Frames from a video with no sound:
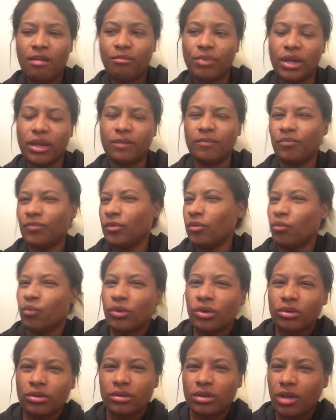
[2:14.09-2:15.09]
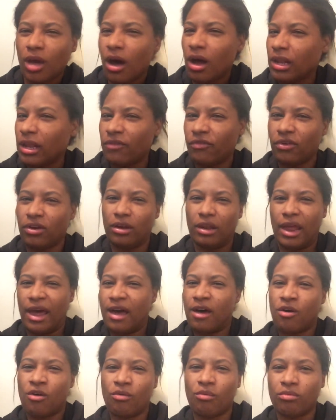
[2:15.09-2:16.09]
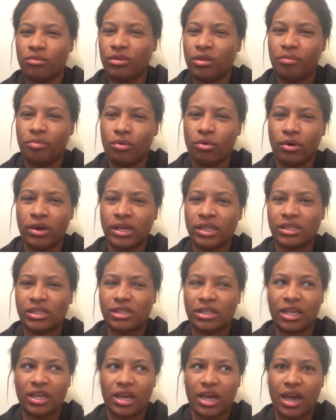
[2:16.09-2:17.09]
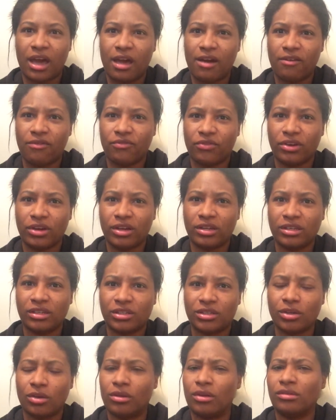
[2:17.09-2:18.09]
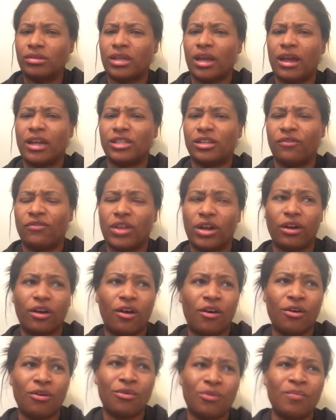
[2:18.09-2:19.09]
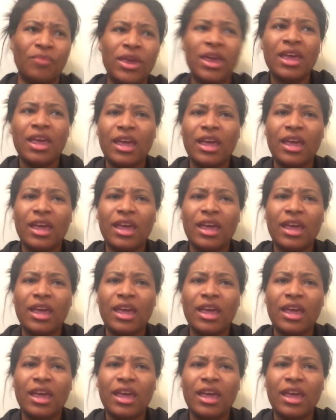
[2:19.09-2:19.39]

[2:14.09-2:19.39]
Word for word: But will y'all ever allow the boys to have a solo stage of their own?